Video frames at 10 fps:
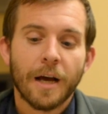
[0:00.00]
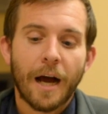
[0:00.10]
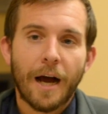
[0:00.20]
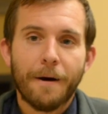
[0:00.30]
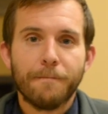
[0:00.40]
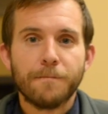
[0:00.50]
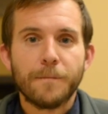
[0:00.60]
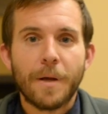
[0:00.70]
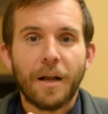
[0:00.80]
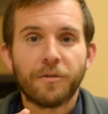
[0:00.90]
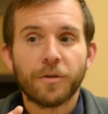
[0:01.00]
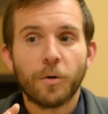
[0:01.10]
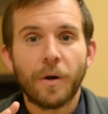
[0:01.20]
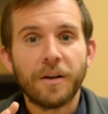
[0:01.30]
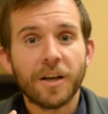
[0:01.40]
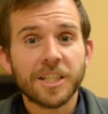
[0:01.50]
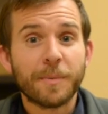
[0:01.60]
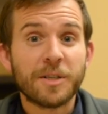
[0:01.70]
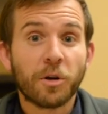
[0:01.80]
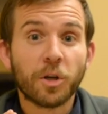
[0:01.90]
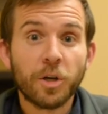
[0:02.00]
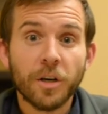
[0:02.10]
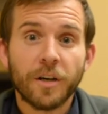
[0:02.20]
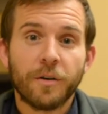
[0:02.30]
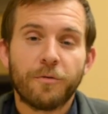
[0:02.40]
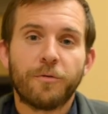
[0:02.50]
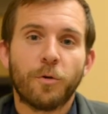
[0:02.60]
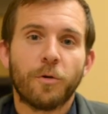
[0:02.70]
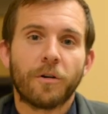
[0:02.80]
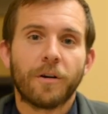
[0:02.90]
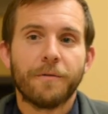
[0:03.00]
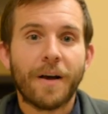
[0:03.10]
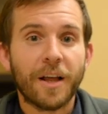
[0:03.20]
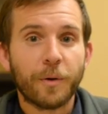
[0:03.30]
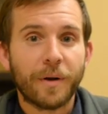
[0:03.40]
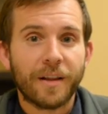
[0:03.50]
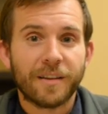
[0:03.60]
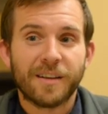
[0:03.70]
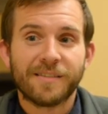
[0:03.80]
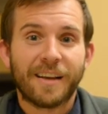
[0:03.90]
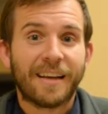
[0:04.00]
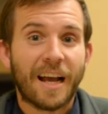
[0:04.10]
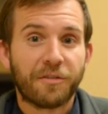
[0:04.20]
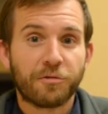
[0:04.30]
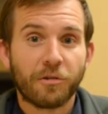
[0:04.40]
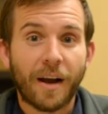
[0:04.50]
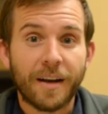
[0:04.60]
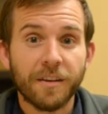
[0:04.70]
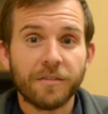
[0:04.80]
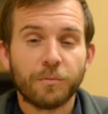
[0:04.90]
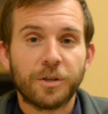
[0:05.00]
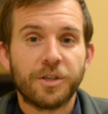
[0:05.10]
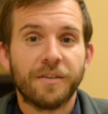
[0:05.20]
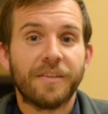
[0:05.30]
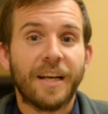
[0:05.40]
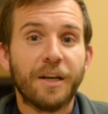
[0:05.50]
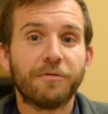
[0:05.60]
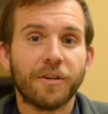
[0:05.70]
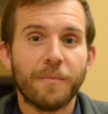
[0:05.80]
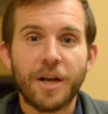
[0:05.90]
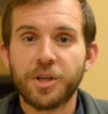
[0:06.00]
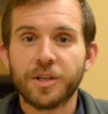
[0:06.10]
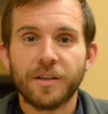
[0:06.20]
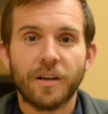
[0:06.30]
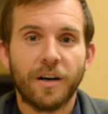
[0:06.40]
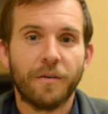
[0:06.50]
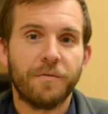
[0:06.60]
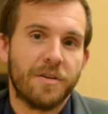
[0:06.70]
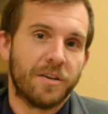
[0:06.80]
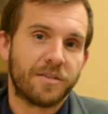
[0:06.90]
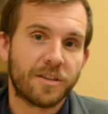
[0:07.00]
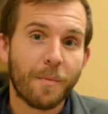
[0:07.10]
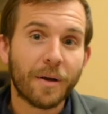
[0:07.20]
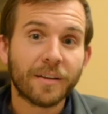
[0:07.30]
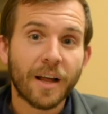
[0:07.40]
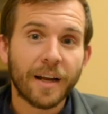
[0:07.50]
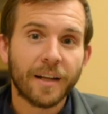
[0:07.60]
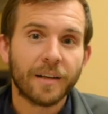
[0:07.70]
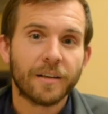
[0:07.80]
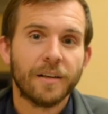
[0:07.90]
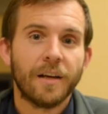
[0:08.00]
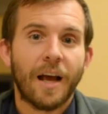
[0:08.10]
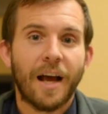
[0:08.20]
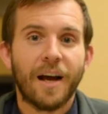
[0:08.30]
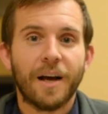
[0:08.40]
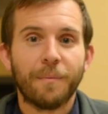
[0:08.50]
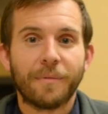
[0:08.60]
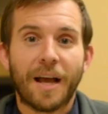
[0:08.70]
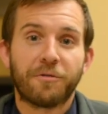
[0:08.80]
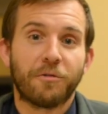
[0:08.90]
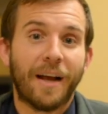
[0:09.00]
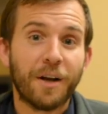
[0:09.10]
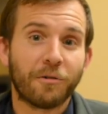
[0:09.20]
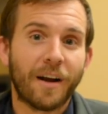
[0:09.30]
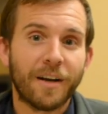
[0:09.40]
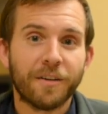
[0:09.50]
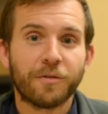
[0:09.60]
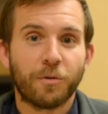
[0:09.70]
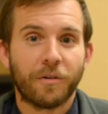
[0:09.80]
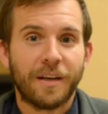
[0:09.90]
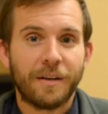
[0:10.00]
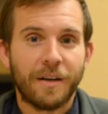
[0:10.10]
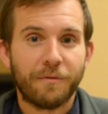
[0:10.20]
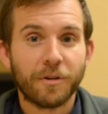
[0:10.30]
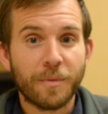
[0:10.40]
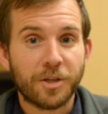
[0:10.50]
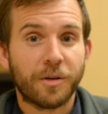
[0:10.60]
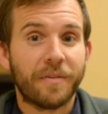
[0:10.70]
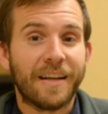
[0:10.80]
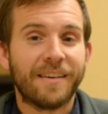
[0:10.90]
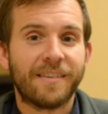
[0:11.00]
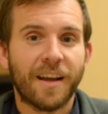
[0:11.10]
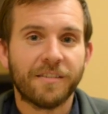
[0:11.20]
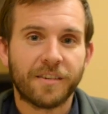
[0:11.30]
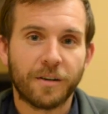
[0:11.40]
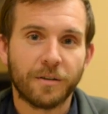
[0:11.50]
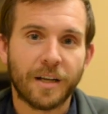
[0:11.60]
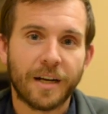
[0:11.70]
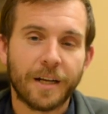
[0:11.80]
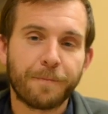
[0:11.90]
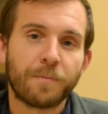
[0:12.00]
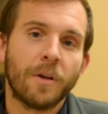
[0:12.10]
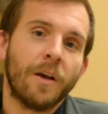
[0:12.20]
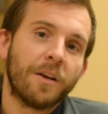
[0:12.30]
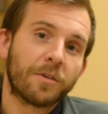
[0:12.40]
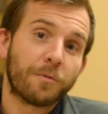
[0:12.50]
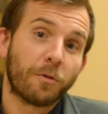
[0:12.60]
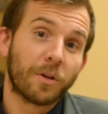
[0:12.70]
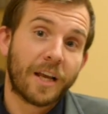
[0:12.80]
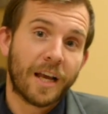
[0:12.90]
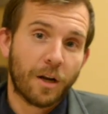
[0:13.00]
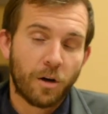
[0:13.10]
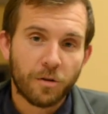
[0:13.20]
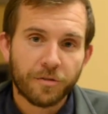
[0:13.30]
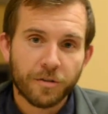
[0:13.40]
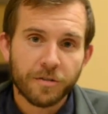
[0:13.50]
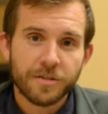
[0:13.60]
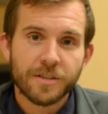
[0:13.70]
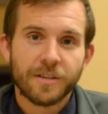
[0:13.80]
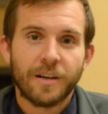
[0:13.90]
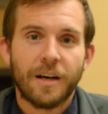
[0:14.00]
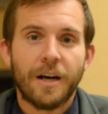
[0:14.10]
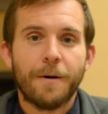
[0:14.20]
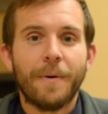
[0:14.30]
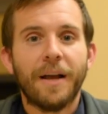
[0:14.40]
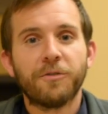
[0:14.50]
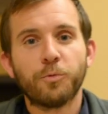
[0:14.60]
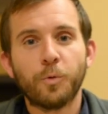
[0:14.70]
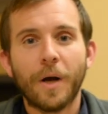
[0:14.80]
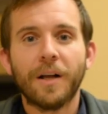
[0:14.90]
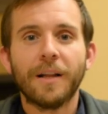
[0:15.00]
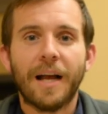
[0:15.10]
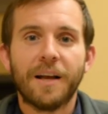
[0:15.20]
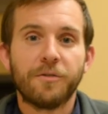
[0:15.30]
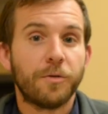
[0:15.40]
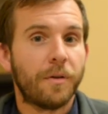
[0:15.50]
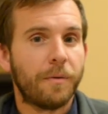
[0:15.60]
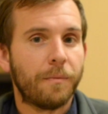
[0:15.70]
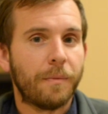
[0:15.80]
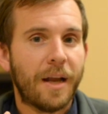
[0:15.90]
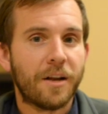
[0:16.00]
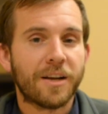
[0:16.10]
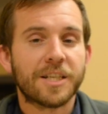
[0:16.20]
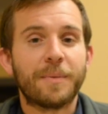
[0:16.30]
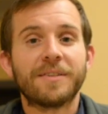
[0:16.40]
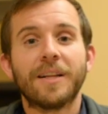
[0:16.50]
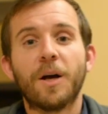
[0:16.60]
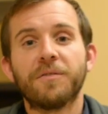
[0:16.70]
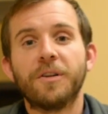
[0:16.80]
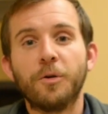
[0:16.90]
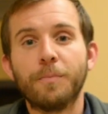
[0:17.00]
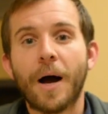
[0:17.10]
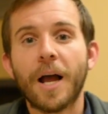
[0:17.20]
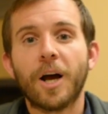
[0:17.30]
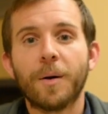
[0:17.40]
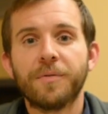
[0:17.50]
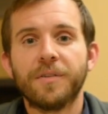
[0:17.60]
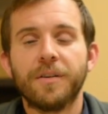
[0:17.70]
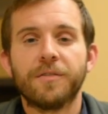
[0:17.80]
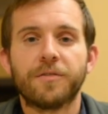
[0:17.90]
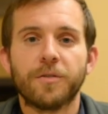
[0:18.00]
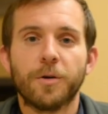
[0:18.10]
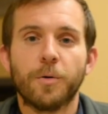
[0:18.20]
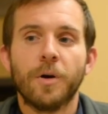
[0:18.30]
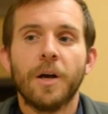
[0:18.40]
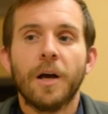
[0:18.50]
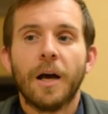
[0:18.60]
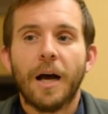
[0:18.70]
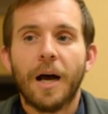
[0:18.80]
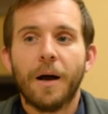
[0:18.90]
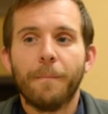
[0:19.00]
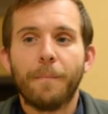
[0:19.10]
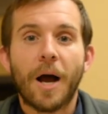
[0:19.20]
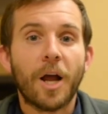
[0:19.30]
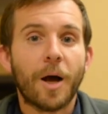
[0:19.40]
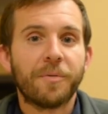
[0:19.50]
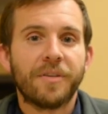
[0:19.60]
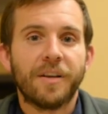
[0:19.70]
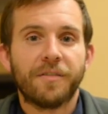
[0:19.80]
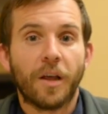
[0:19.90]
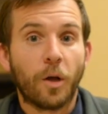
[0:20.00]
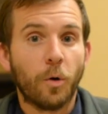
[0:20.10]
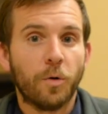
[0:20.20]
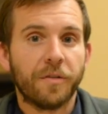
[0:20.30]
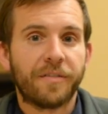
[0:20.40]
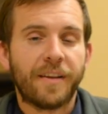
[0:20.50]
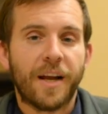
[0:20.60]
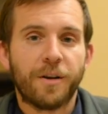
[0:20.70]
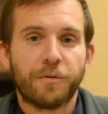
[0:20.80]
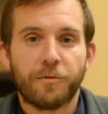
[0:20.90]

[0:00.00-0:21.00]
and so endoscopies are good for evaluating things like gastritis, which is inflammation of the stomach lining, gastroenteritis, or inflammation of the intestinal lining. It's good for looking at ulcers, as well as endoscopies allow us to do biopsies. So biopsy is the gold standard